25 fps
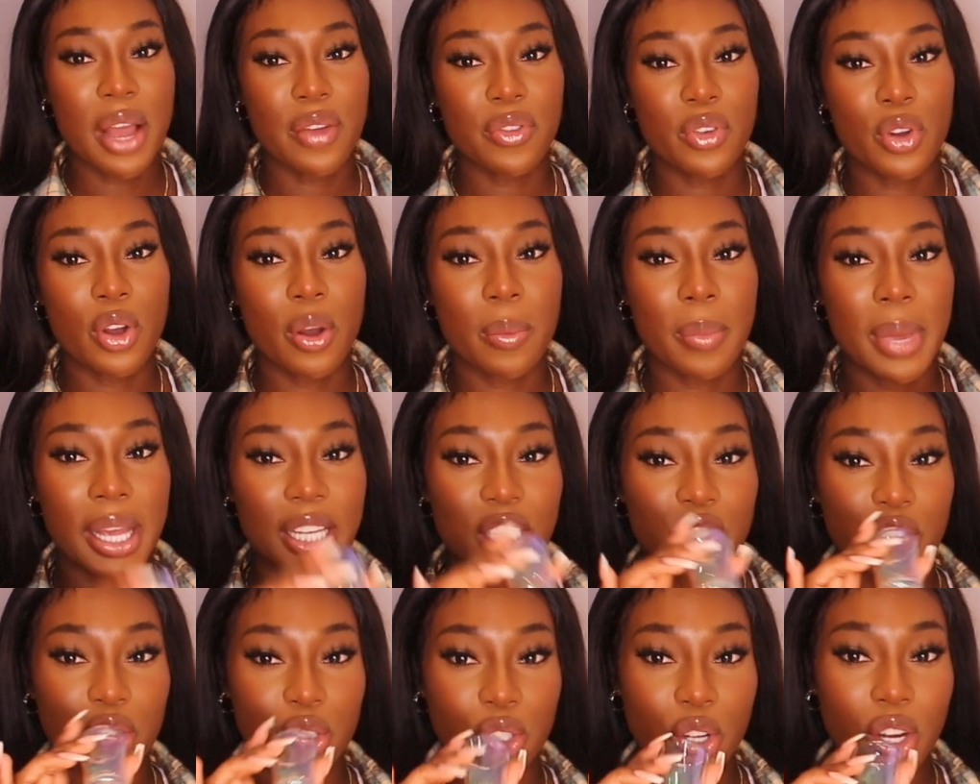I've got
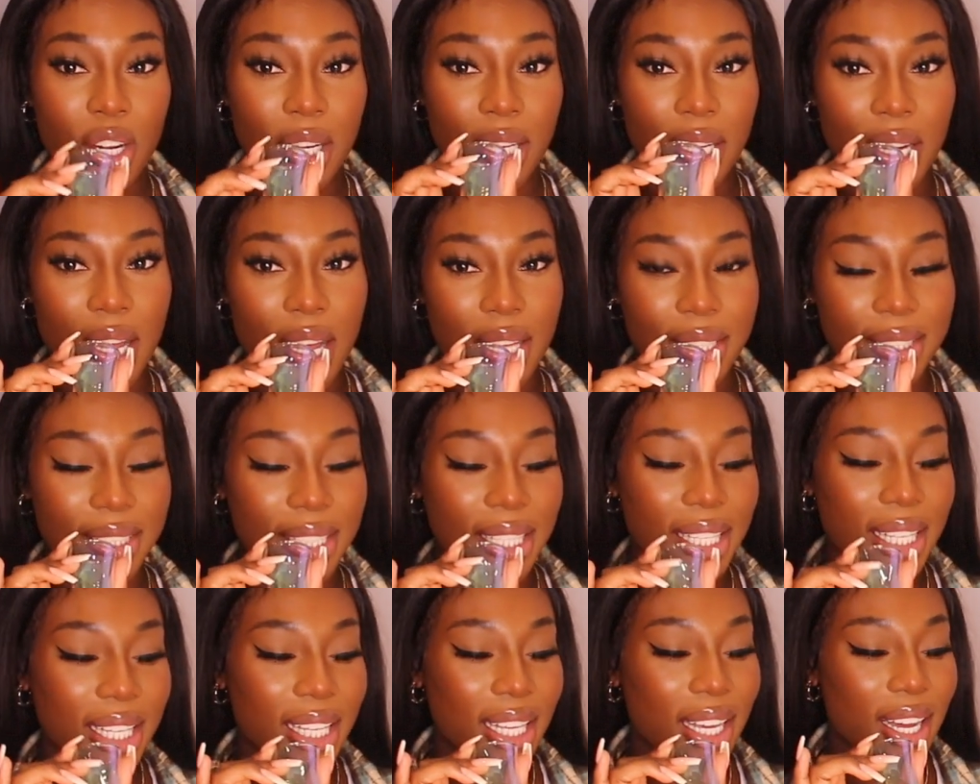my shot
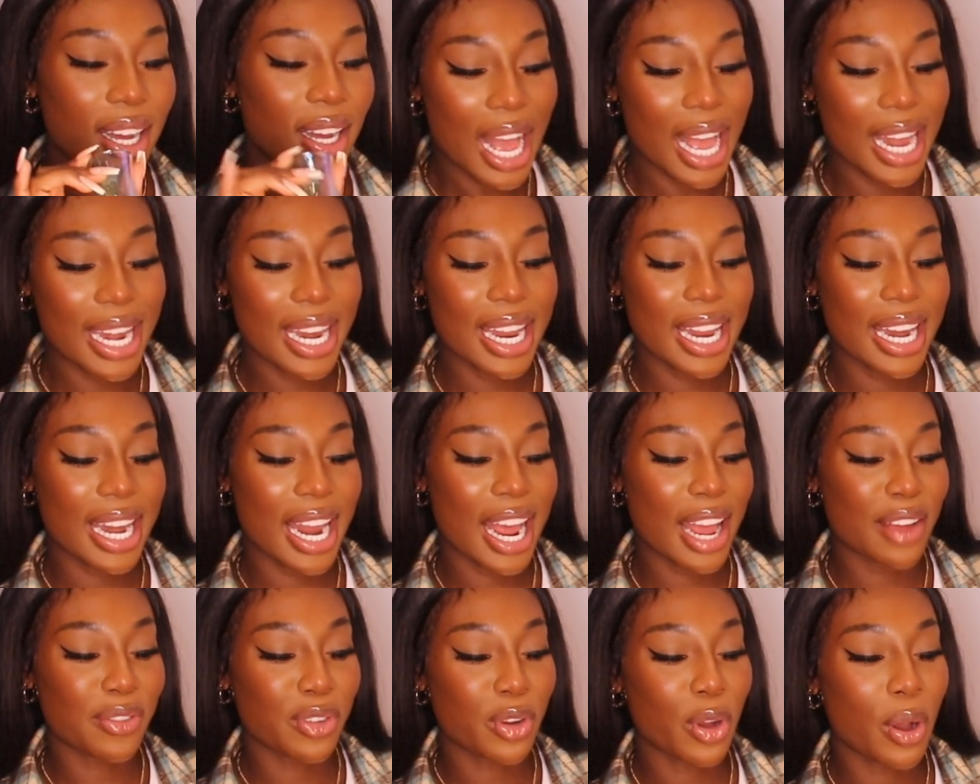glass here, and then
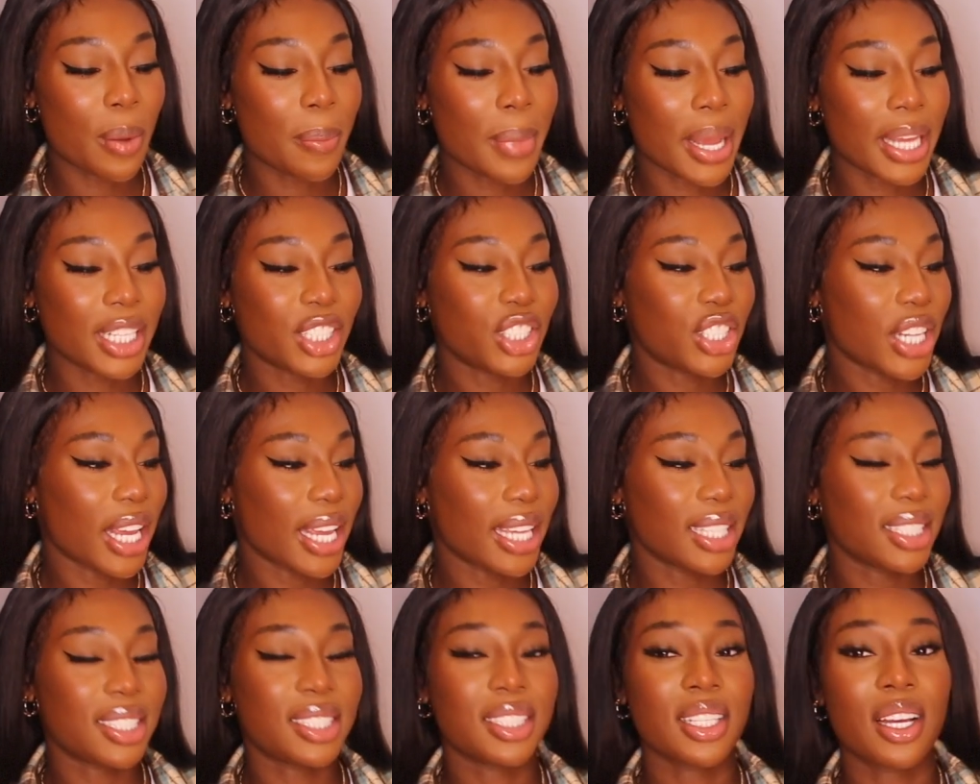I've got my
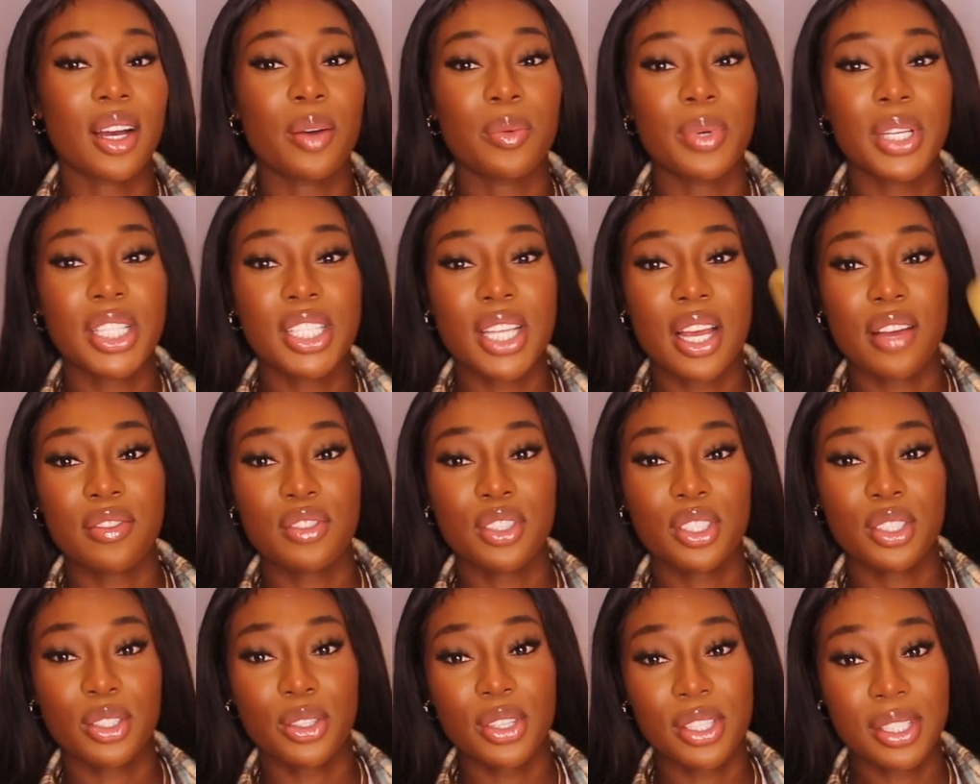chaser, which I've
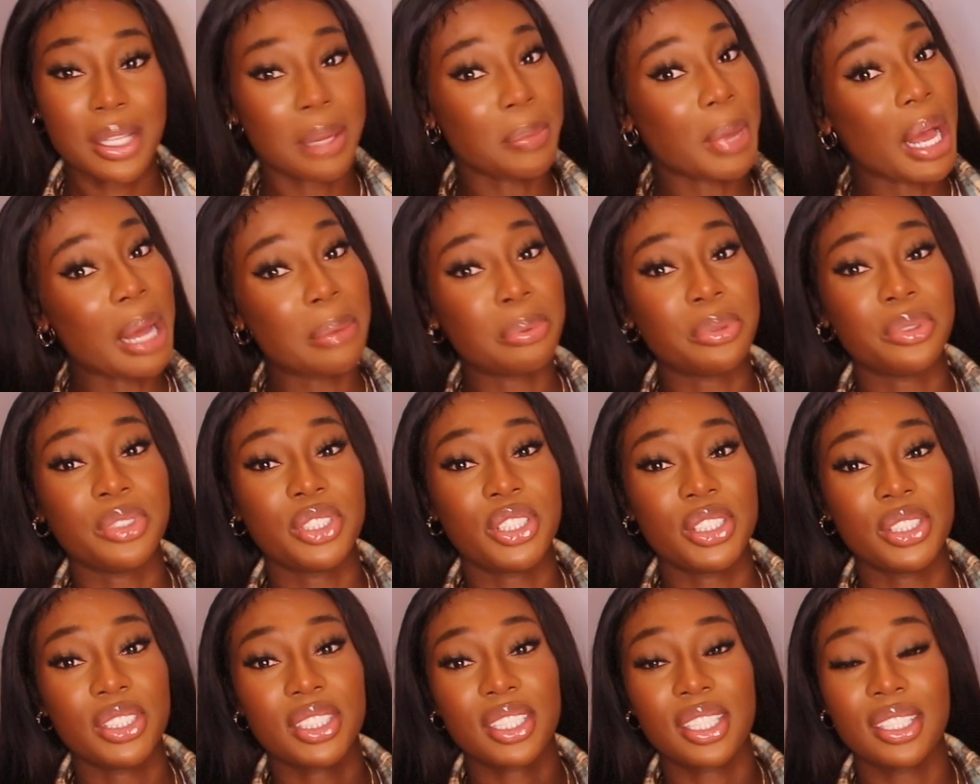just got some apple
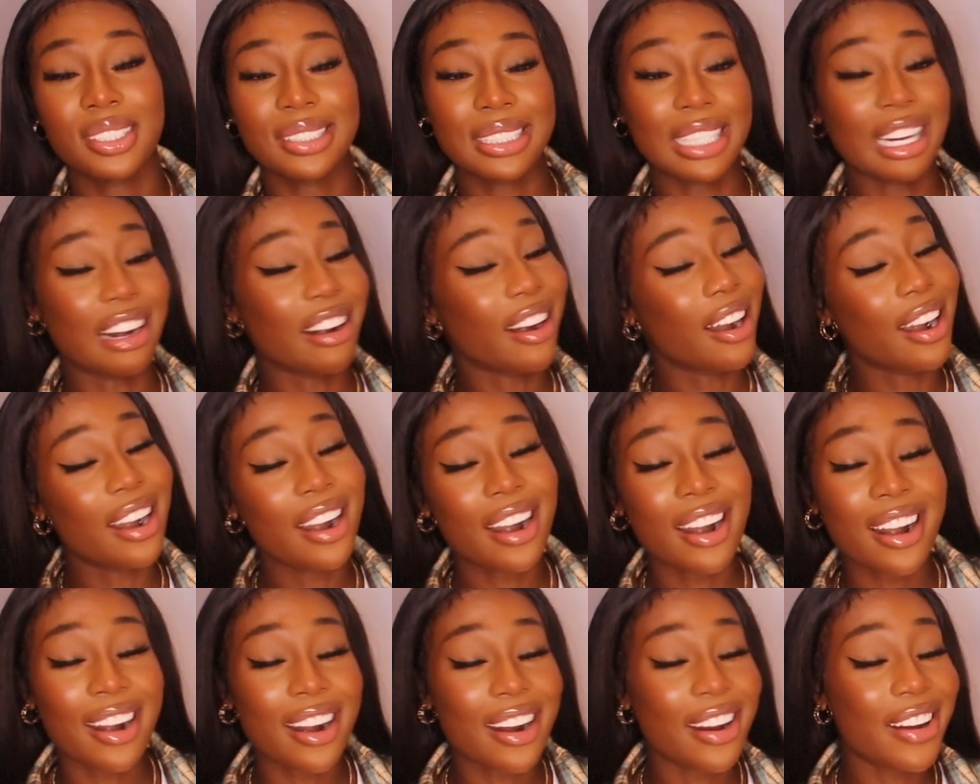juice, because girl,
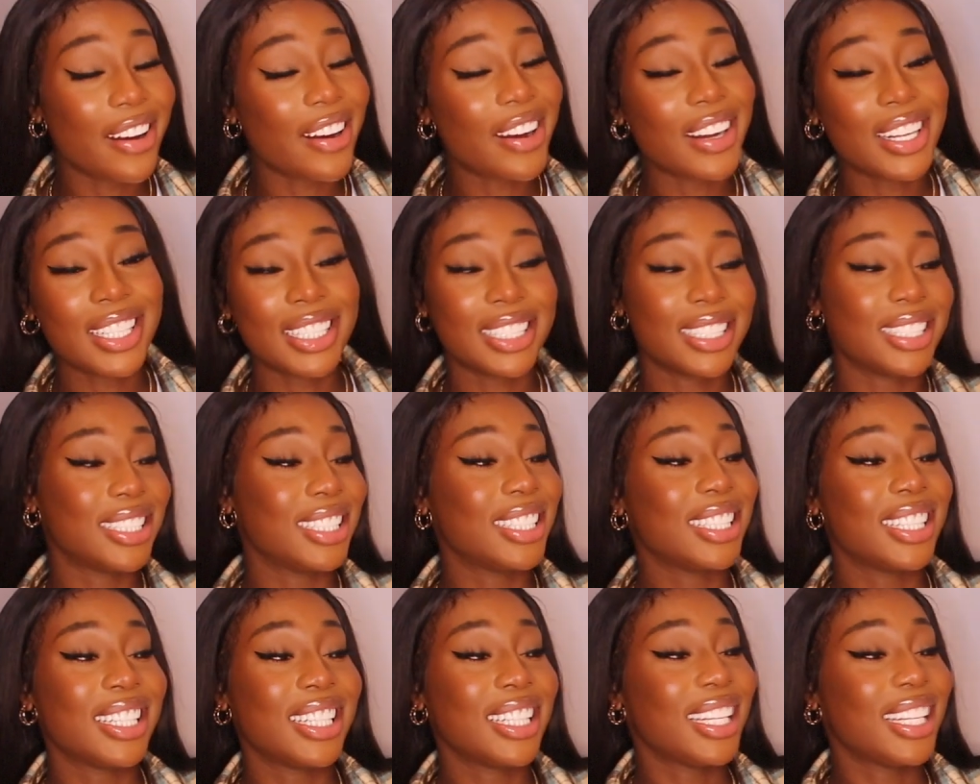I